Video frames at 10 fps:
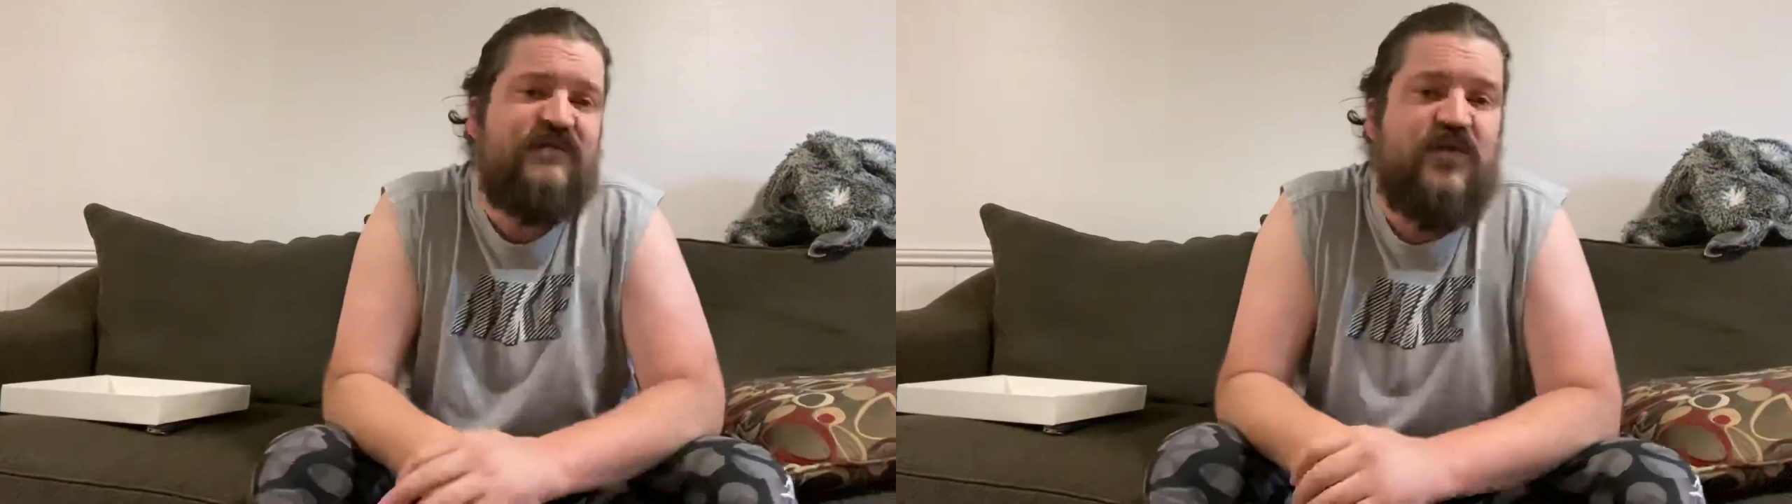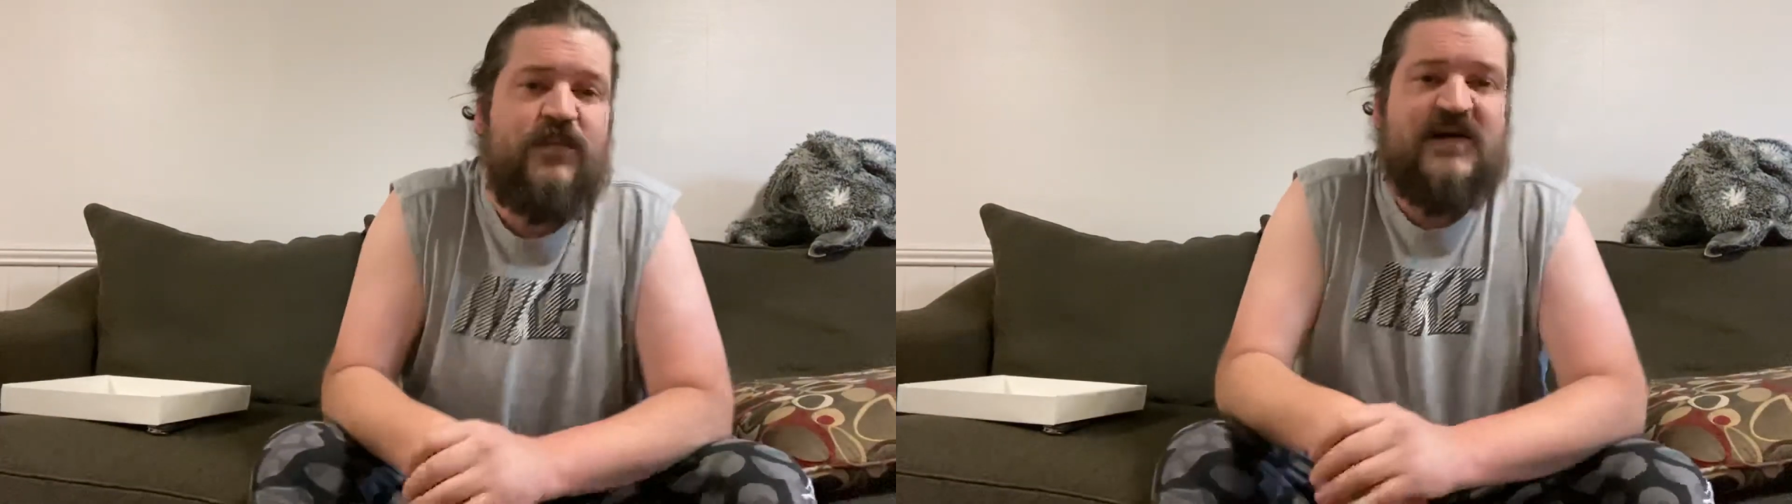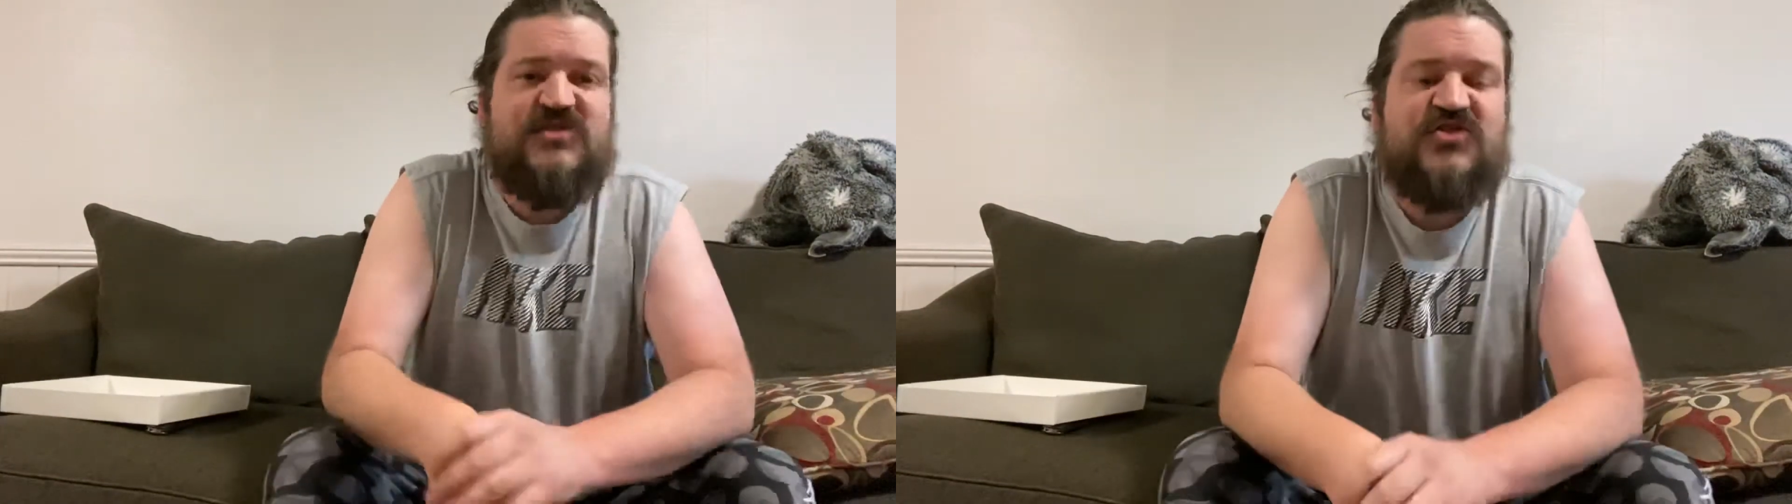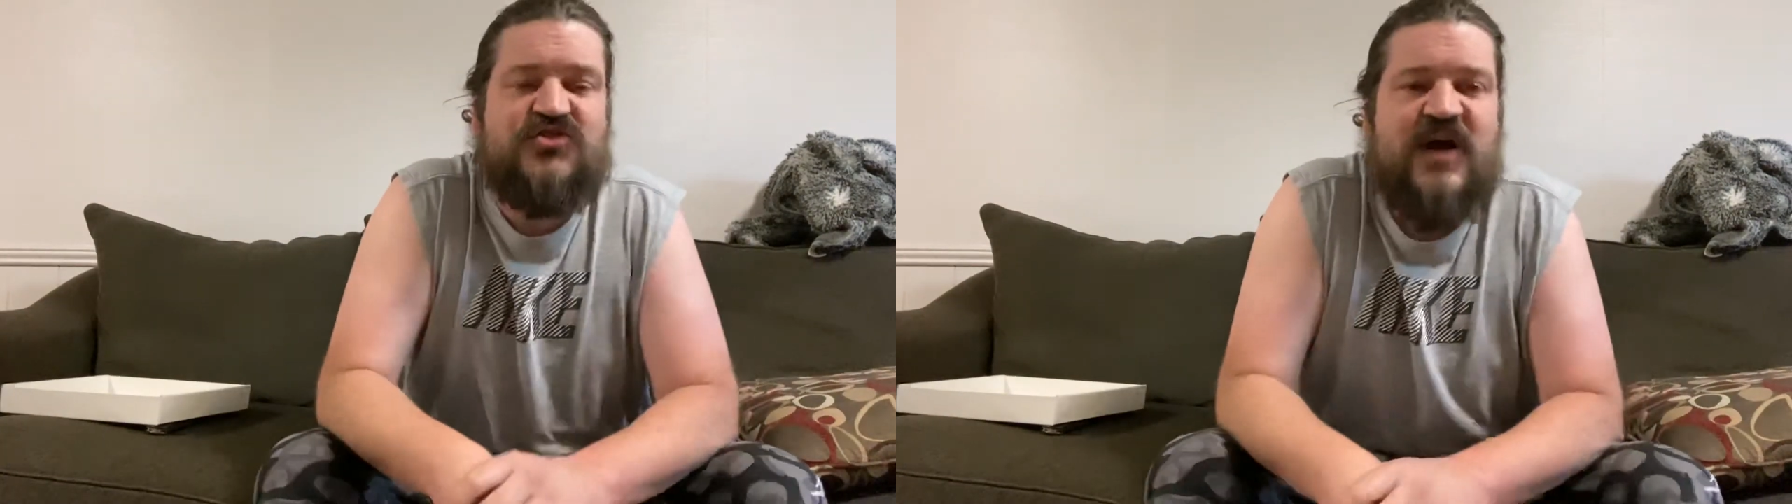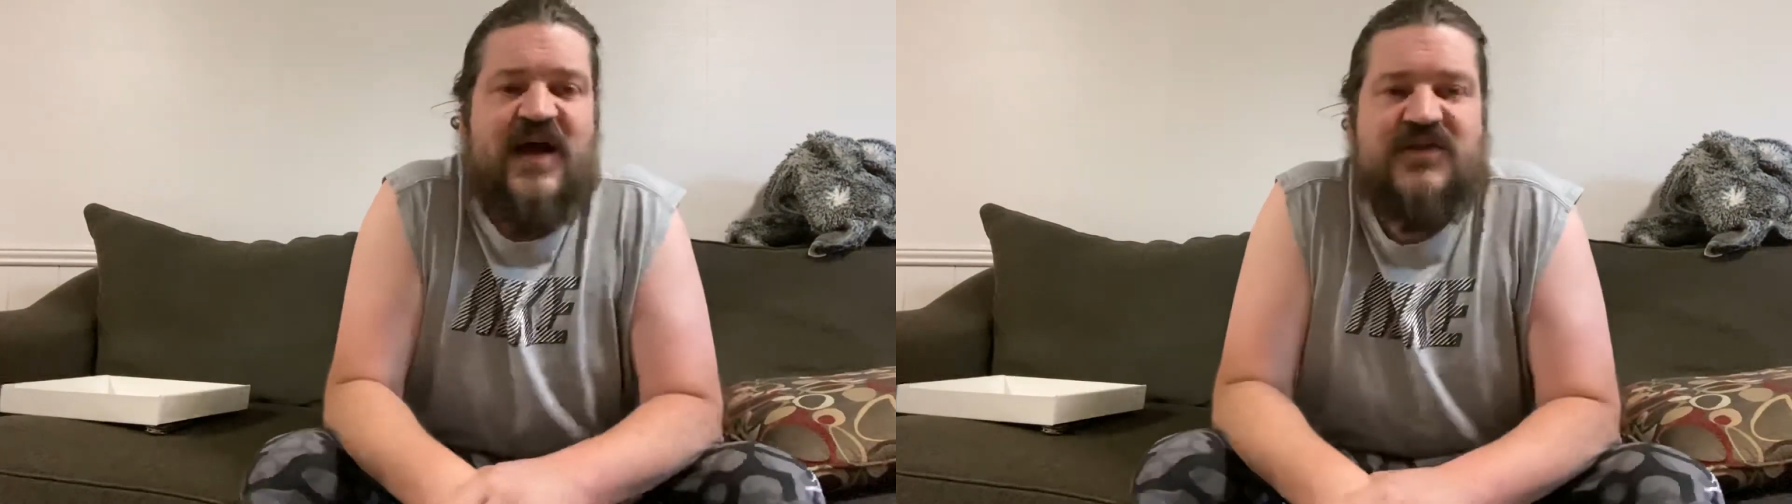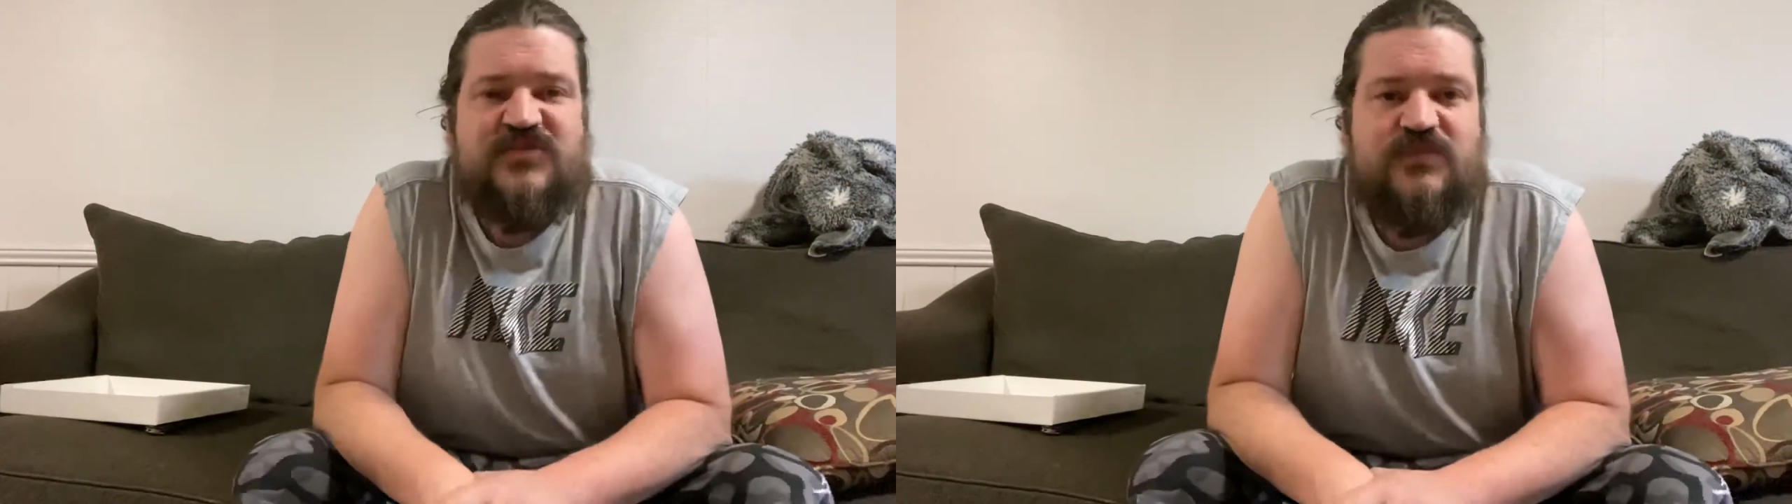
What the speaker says: Foamposites are trash.